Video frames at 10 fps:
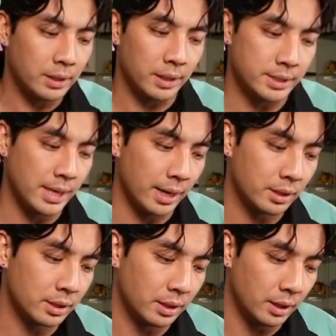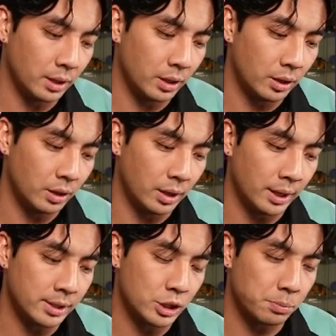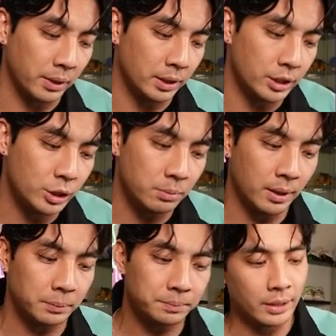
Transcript: Attack unsuspended Digimon.